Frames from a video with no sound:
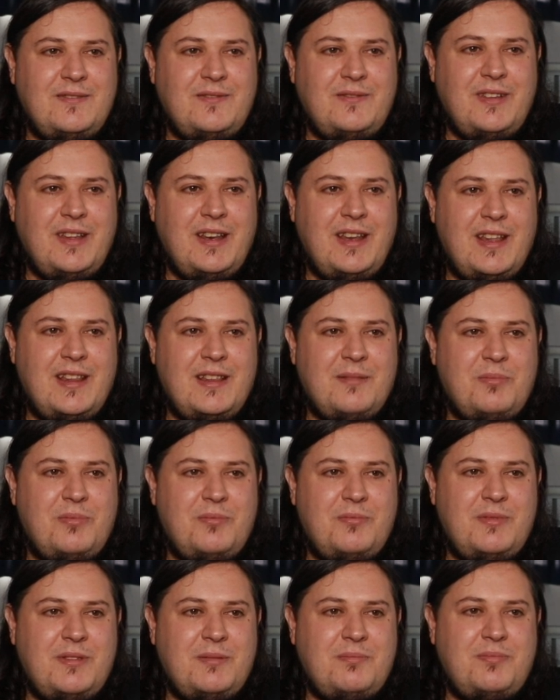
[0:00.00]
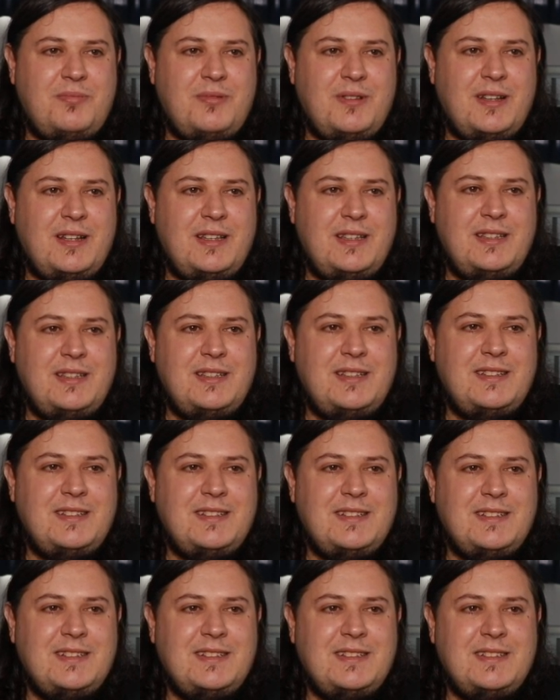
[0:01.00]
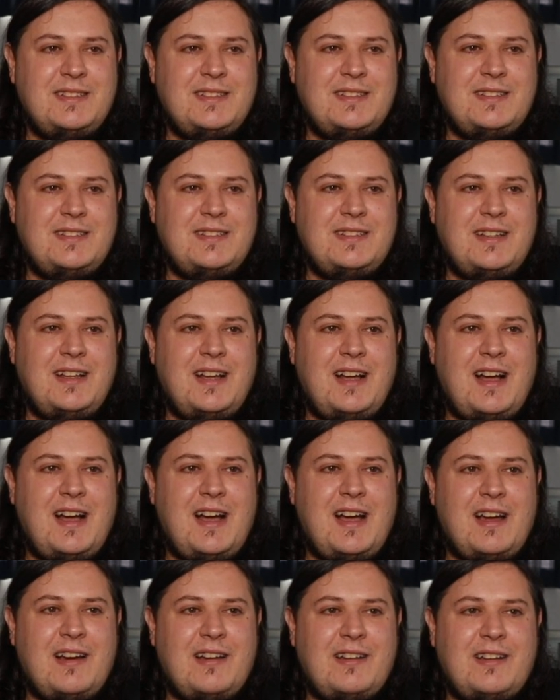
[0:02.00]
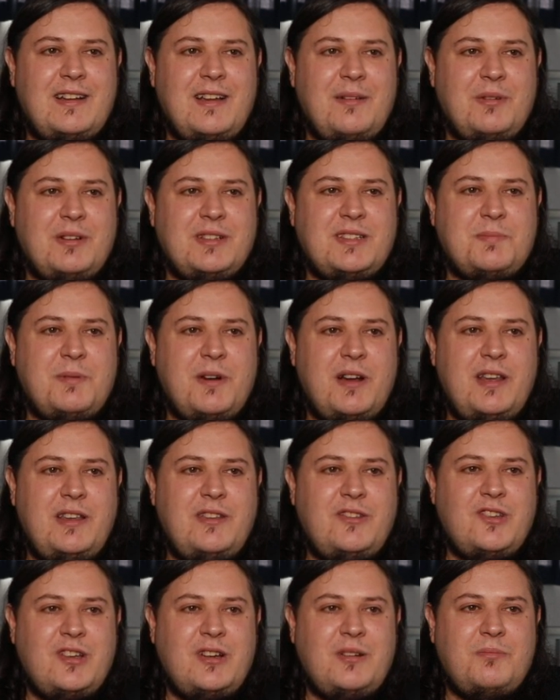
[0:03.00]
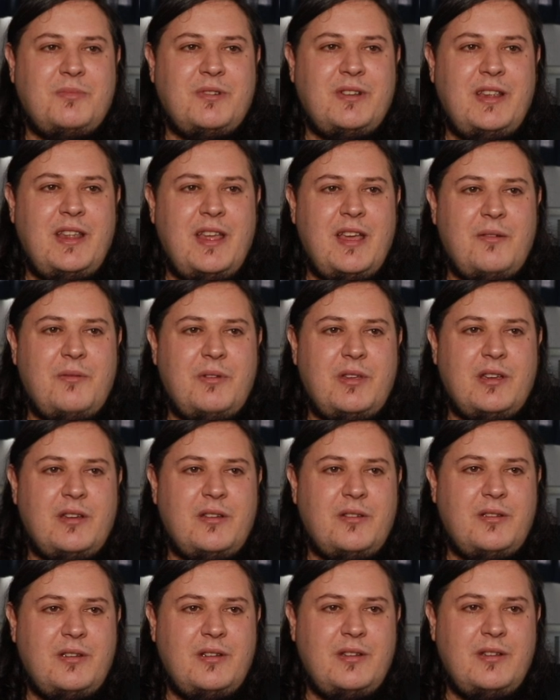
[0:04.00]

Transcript: we're gonna get the bloody, come on Spidey, jump. There we go.